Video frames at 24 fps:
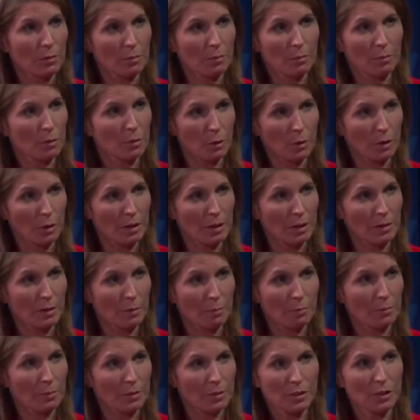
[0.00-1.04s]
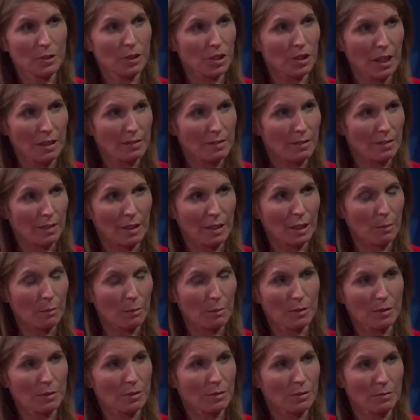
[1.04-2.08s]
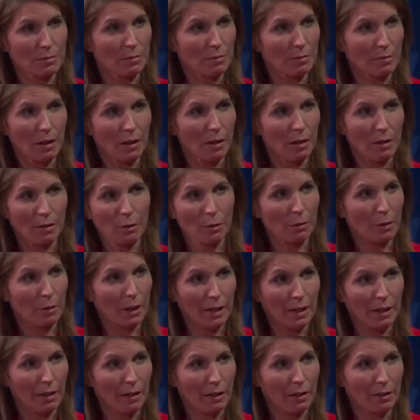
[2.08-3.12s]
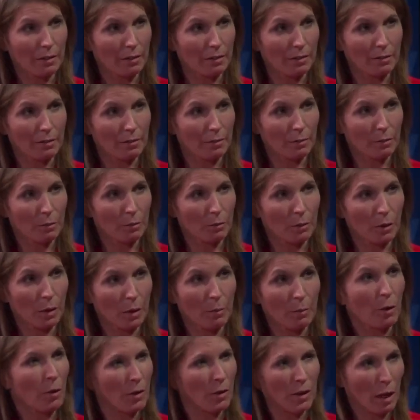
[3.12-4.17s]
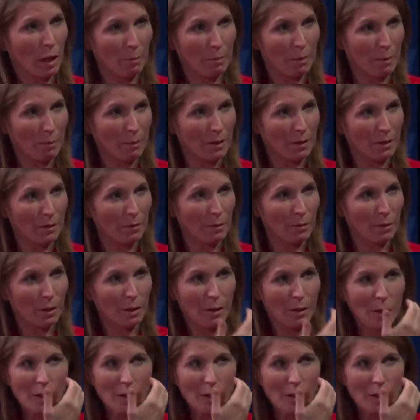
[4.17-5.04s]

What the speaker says: stories suggest that he was on the radar. And are they not public? The 4 names?